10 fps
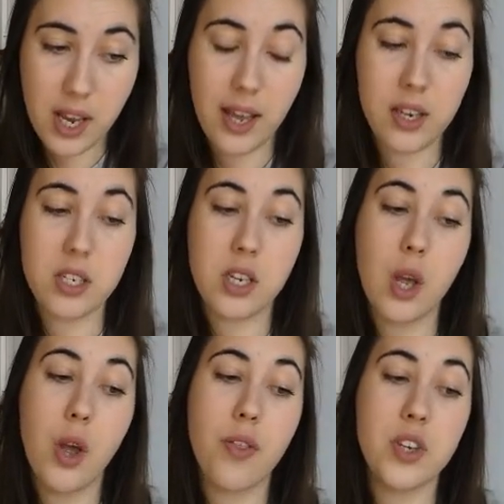and
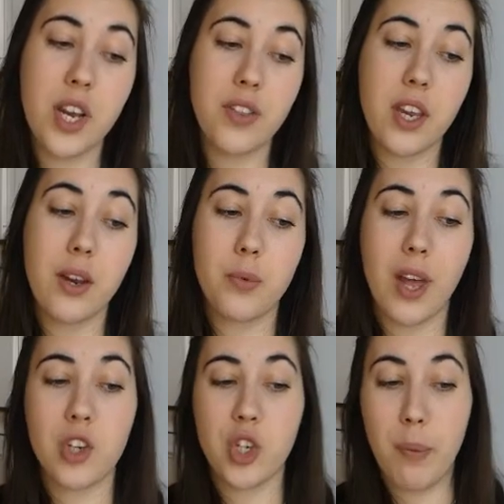the date that it was
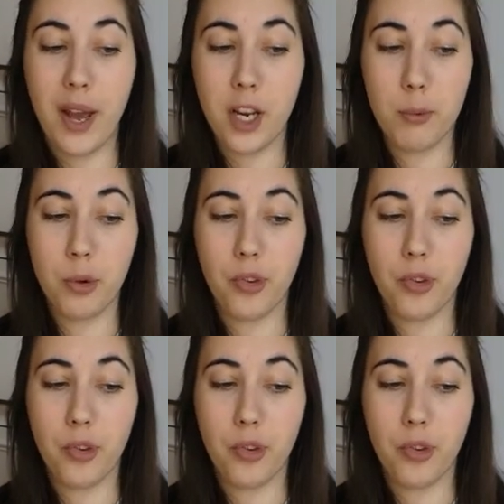actually payable.